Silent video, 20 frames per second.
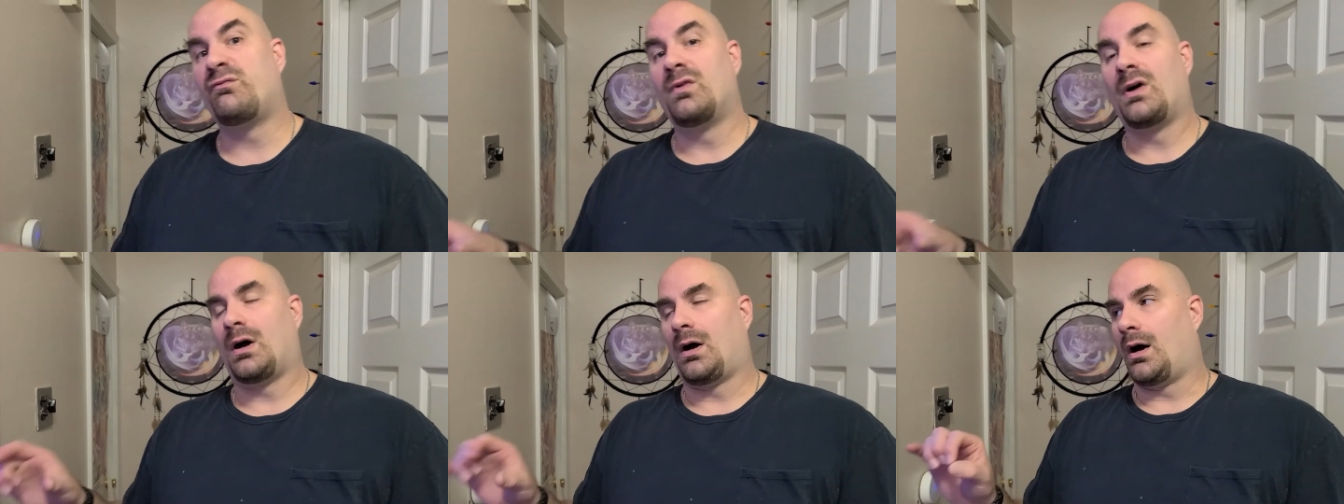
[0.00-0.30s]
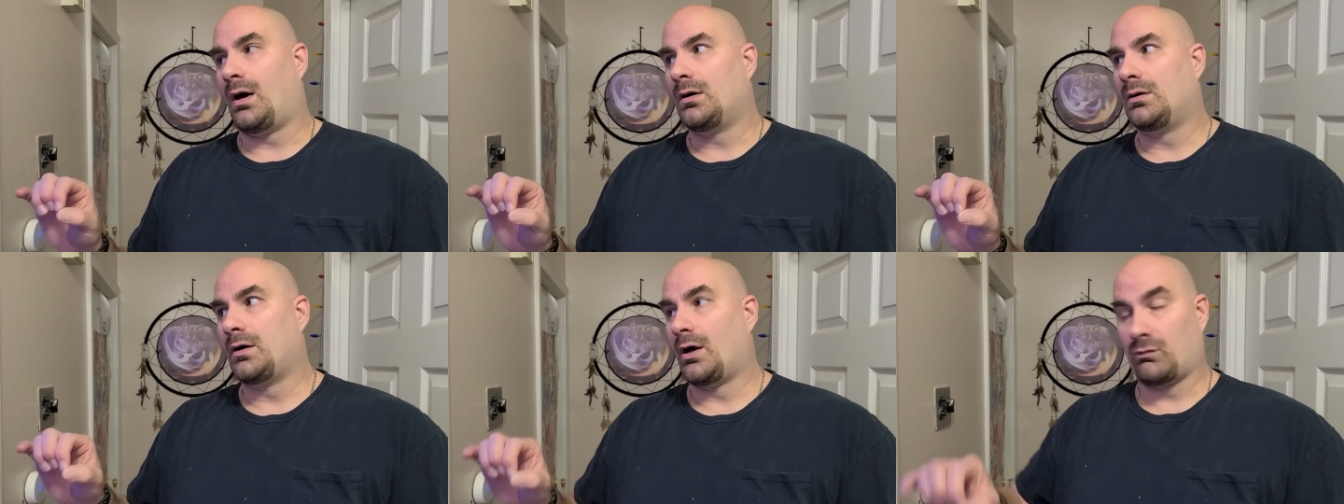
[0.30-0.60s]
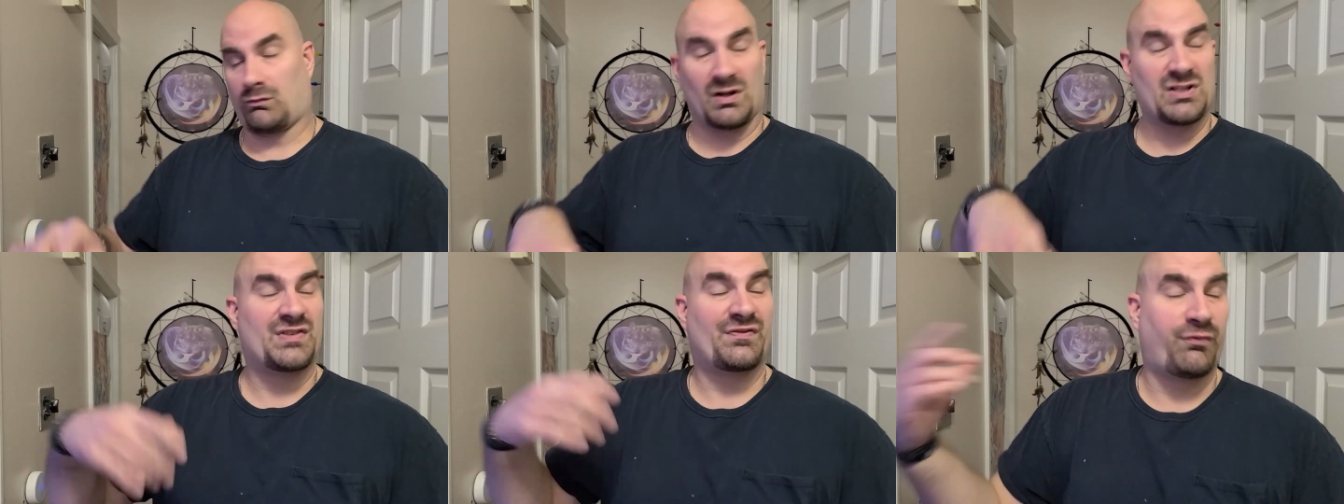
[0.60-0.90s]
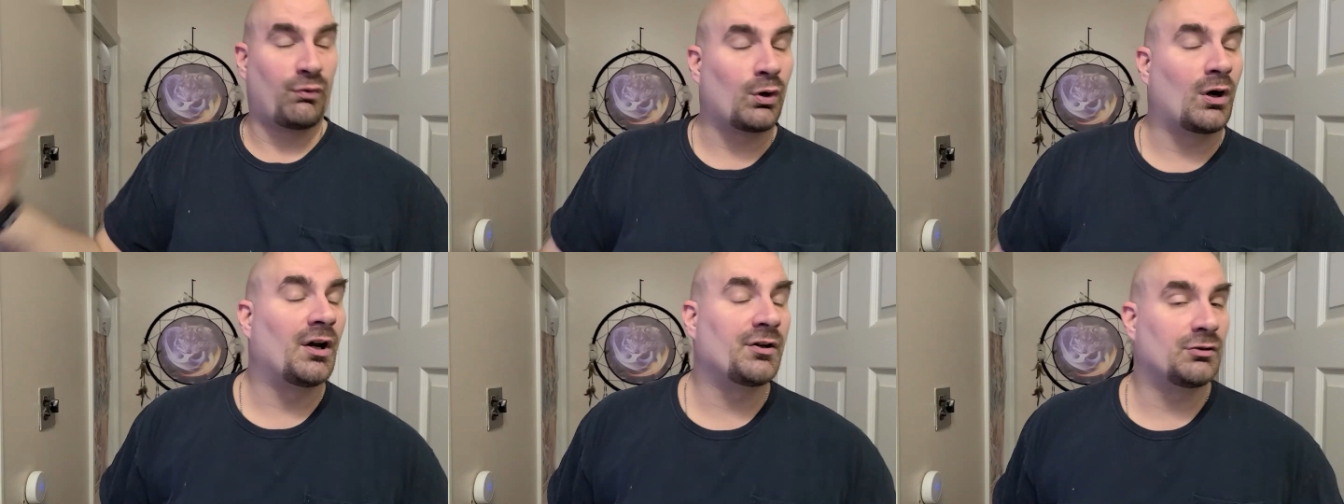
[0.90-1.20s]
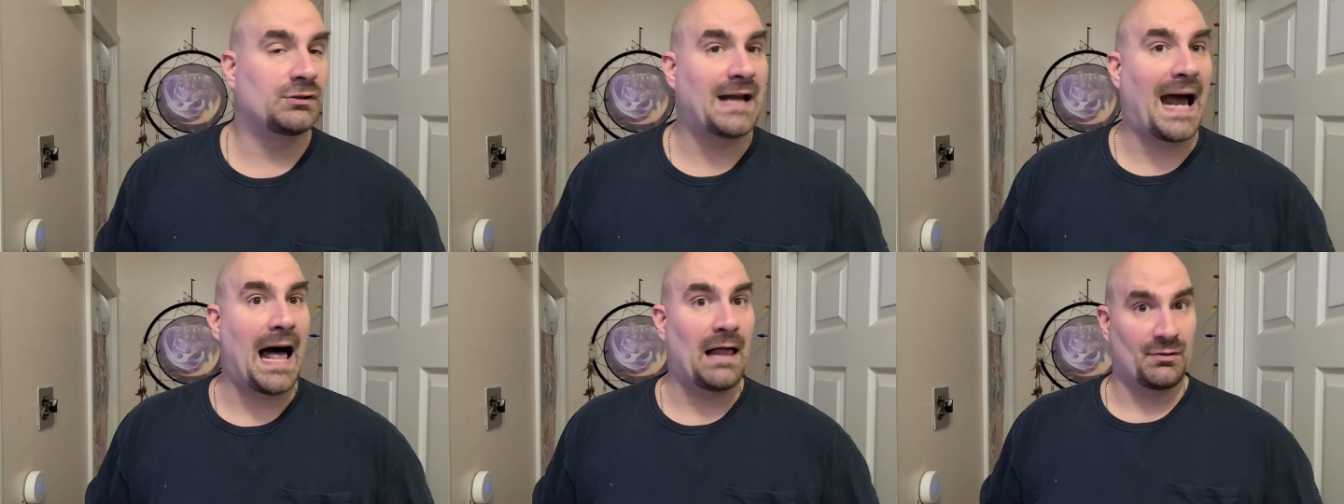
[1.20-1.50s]
it runs
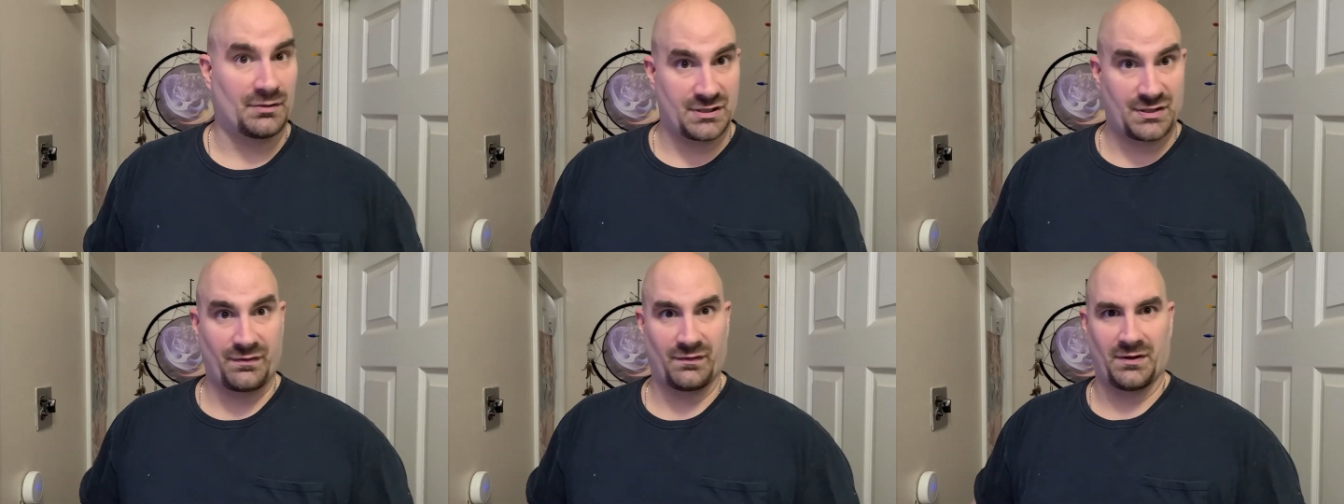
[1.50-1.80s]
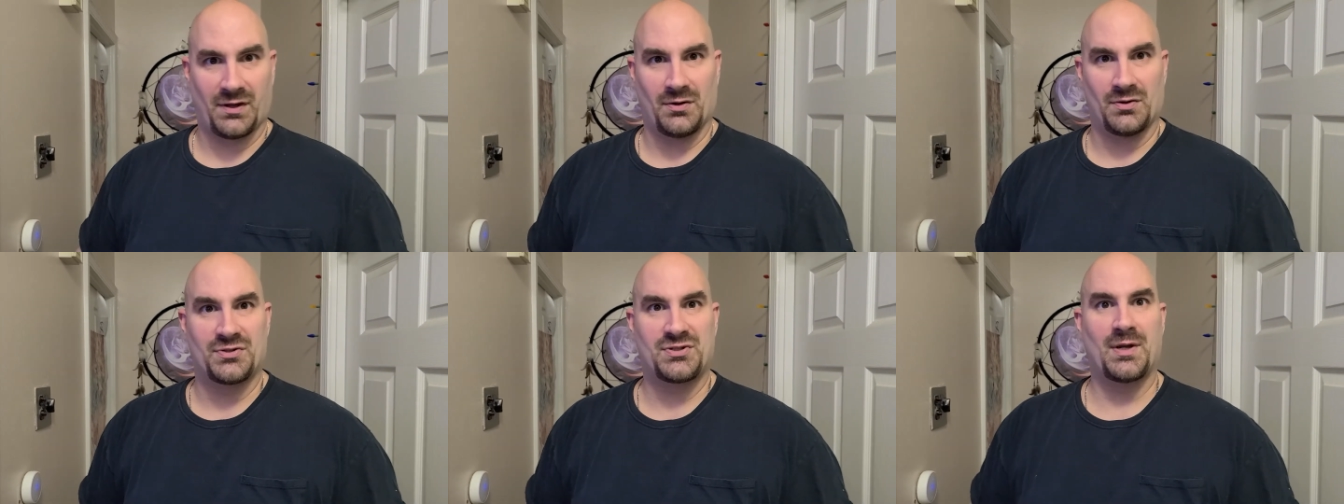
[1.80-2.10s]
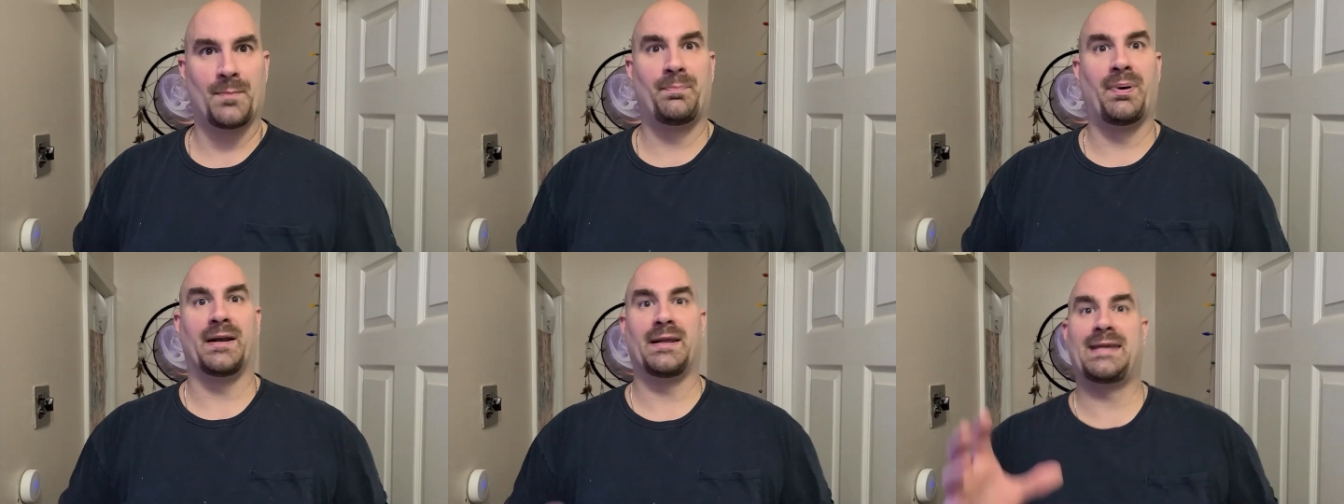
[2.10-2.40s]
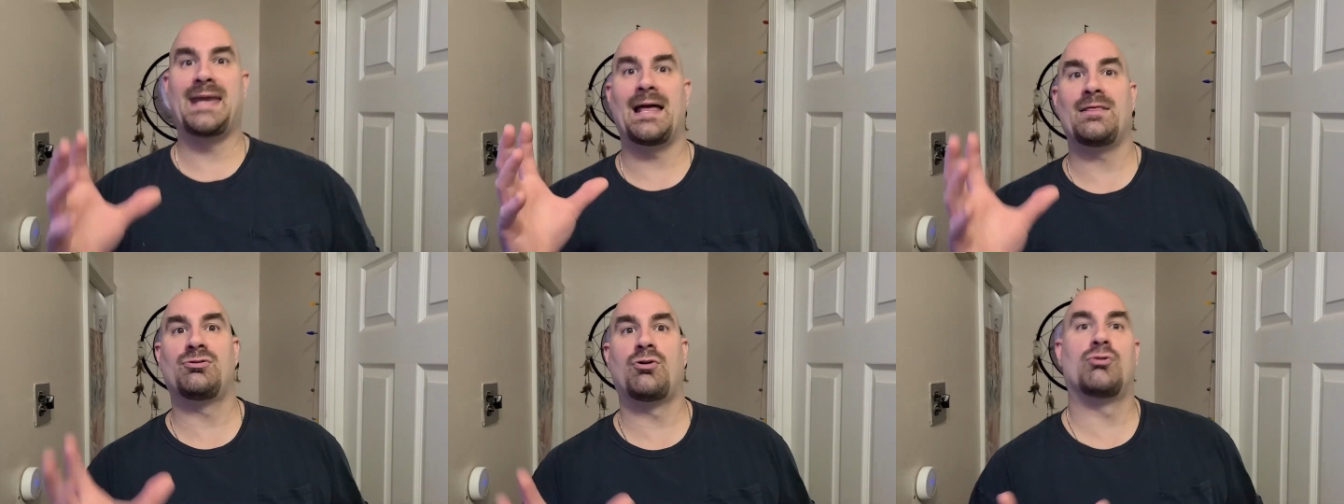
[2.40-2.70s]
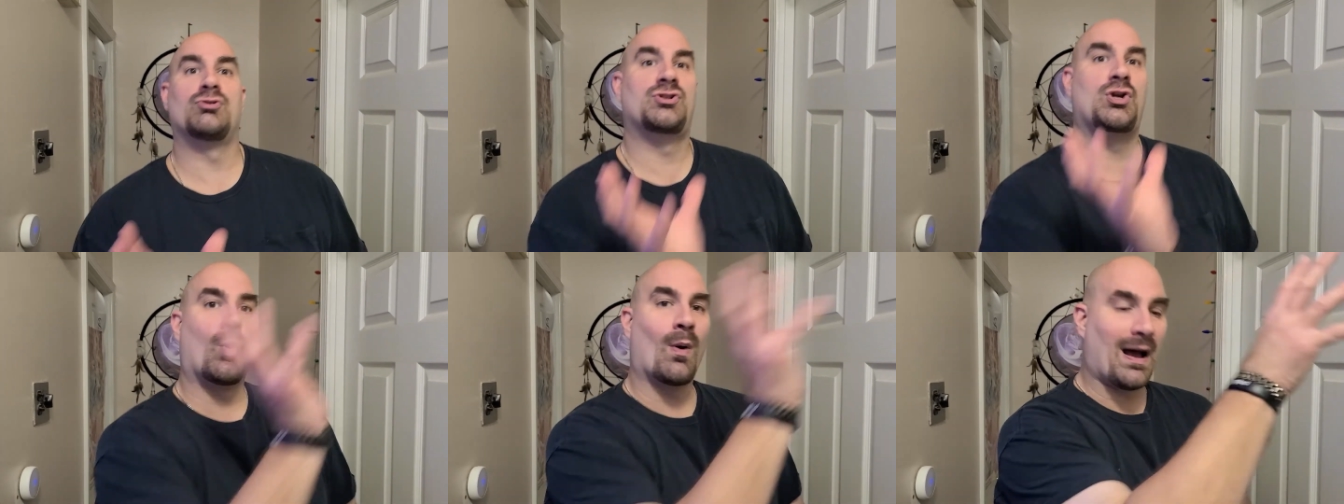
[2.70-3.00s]
$400 for those. But again,
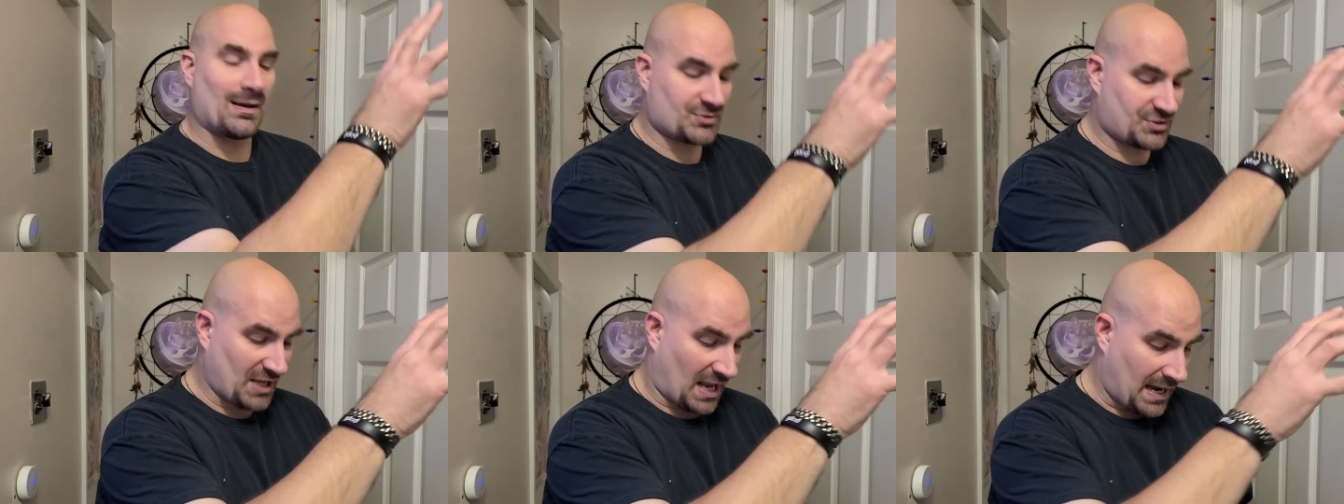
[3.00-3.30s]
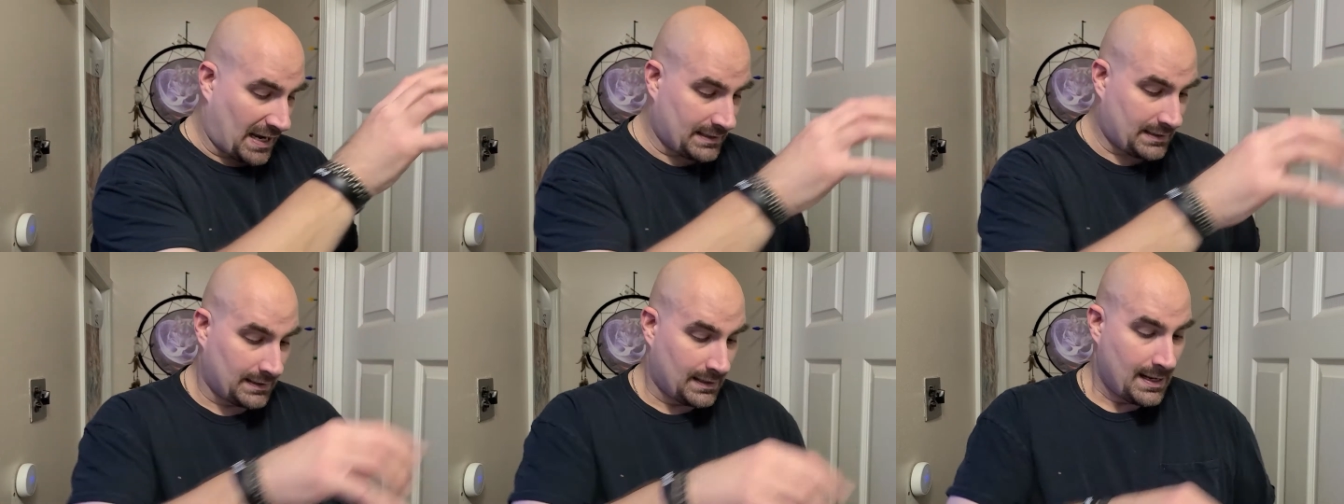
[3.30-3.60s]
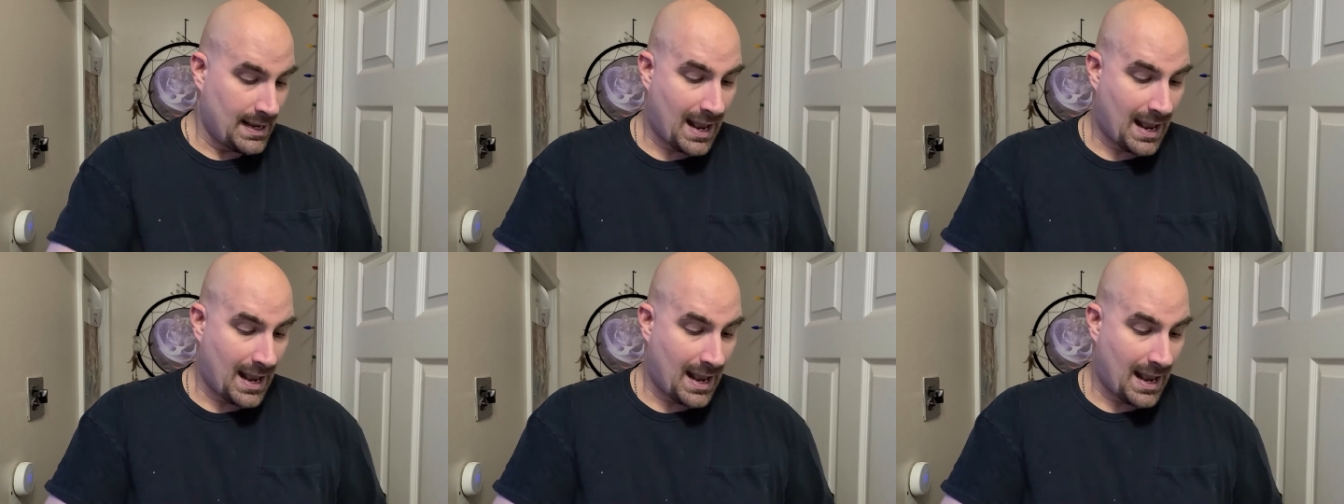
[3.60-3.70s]
those go outside.